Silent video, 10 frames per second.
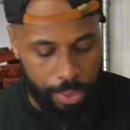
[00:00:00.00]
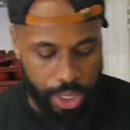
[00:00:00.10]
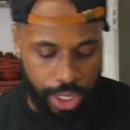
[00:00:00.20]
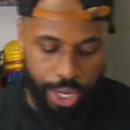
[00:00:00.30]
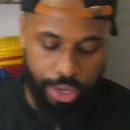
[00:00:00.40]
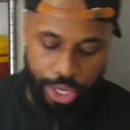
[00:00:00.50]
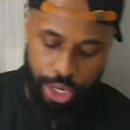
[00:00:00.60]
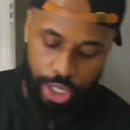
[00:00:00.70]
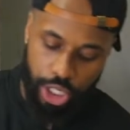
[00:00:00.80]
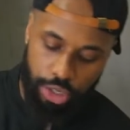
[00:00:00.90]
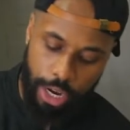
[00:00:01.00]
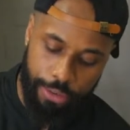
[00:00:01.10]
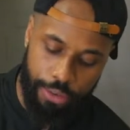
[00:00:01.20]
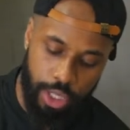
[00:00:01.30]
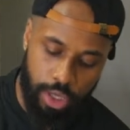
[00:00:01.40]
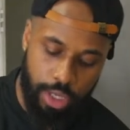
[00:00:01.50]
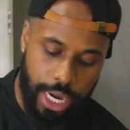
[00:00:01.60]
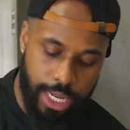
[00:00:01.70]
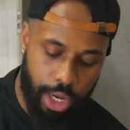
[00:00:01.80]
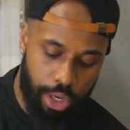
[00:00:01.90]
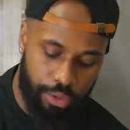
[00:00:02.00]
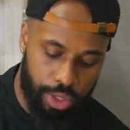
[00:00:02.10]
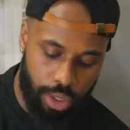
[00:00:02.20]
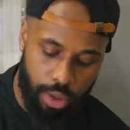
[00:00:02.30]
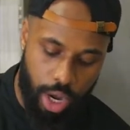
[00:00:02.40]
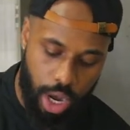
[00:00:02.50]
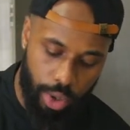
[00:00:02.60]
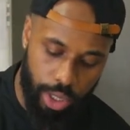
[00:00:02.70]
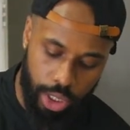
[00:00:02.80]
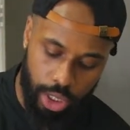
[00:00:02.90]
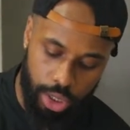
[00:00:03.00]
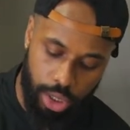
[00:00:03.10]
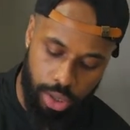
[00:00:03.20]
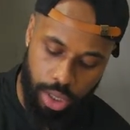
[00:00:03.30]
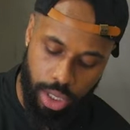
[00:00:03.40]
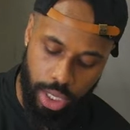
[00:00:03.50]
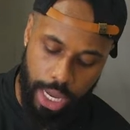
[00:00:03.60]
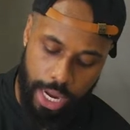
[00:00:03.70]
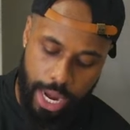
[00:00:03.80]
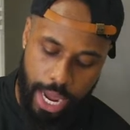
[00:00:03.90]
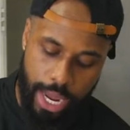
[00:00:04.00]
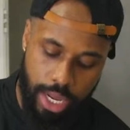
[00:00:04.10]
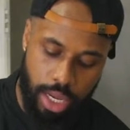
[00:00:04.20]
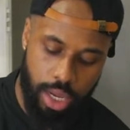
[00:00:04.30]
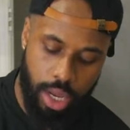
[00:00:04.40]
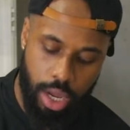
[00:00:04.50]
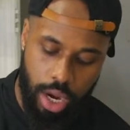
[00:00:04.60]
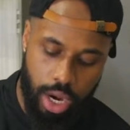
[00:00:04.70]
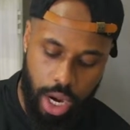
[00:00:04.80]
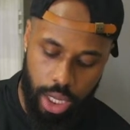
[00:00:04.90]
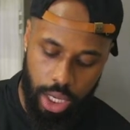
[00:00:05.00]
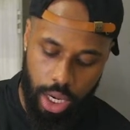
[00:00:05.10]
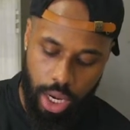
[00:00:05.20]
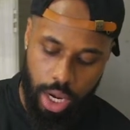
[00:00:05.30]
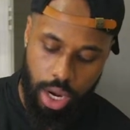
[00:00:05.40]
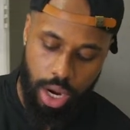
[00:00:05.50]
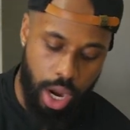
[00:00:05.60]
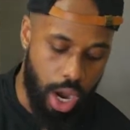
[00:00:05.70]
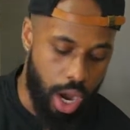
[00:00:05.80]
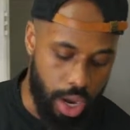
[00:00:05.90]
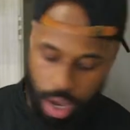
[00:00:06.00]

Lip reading: containers here to just transfer those guys over to. All we're looking to do is to get a nice color on